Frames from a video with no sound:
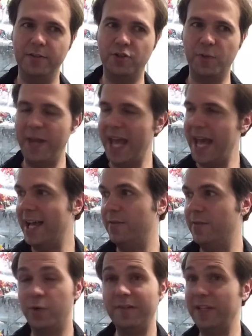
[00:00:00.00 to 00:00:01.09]

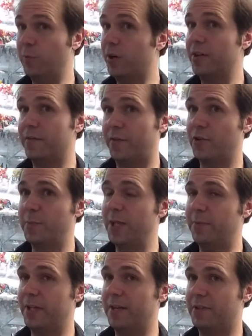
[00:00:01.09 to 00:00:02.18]
Japan really were the first
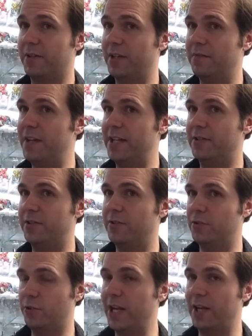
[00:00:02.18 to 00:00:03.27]
people to ever invent
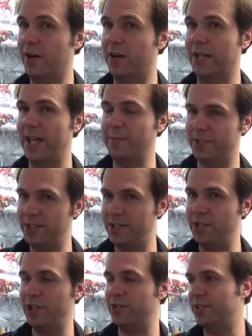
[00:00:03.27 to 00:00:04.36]
trading card games,
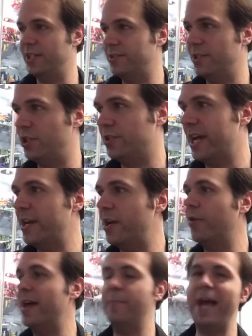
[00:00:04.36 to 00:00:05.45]
CCGs and TCGs. I know
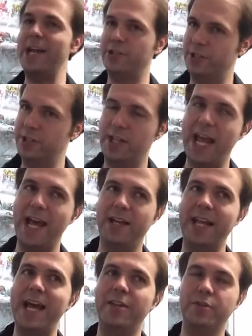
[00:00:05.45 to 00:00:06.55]
that Magic the
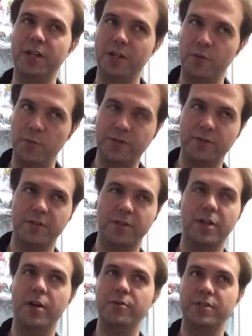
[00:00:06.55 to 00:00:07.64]
Gathering and Wizards of the
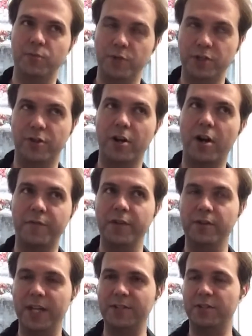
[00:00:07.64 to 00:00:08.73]
Coast and Richard
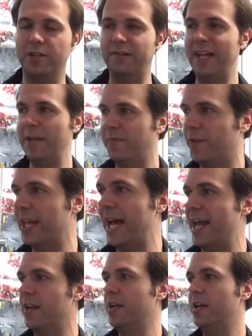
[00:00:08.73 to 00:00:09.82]
Garfield gets the claim for
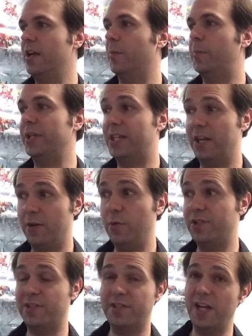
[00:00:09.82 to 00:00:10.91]
that. But there
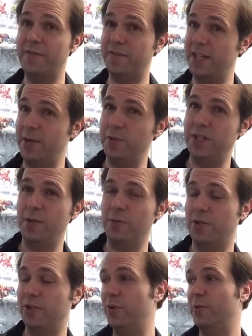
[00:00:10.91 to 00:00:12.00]
was stuff that they were
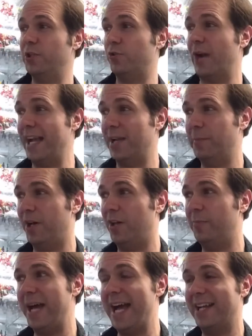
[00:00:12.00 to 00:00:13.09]
doing with Dragon
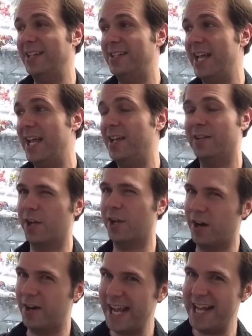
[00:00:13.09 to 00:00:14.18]
Ball back in the day and
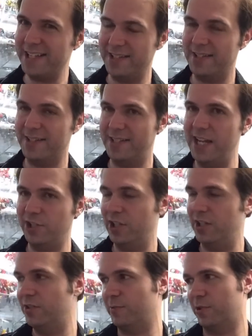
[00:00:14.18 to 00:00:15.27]
Cardass
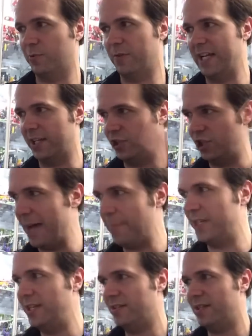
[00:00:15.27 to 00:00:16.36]
stations, which were like a
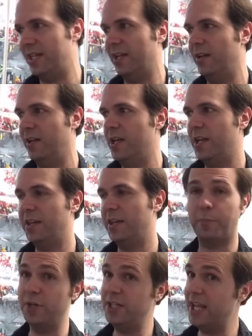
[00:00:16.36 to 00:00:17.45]
Japanese thing,
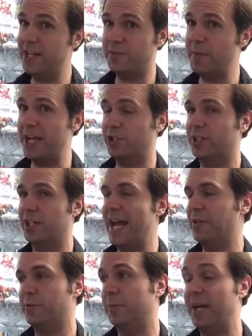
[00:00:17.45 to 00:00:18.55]
that predates Magic the
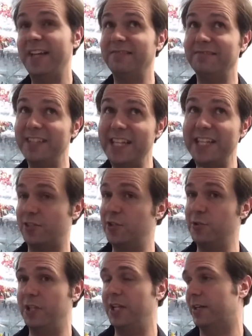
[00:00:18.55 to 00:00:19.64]
Gathering by at least
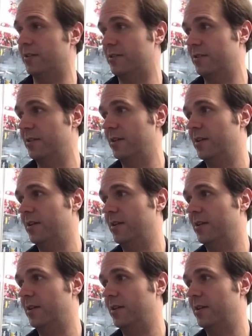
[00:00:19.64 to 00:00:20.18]
2 years.